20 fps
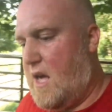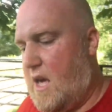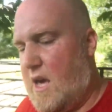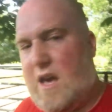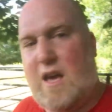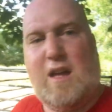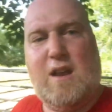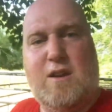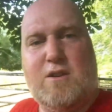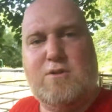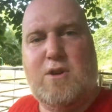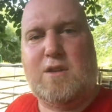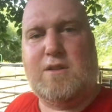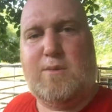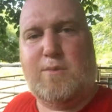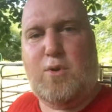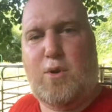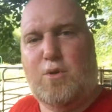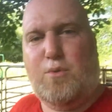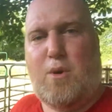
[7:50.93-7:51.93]
and
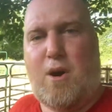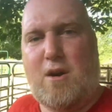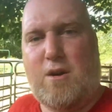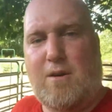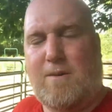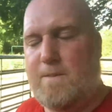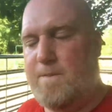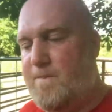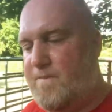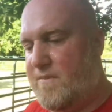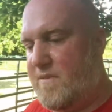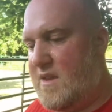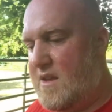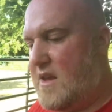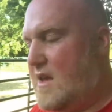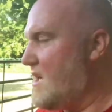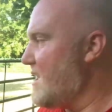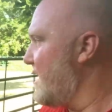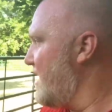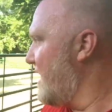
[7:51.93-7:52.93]
drink some cold water,
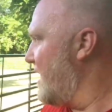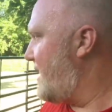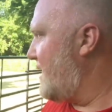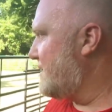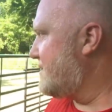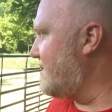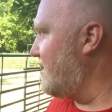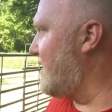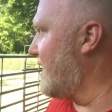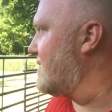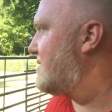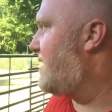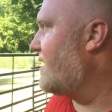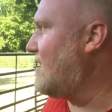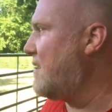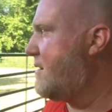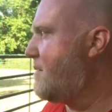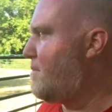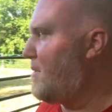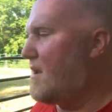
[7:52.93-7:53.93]
and I'll see you guys
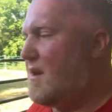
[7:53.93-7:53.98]
later.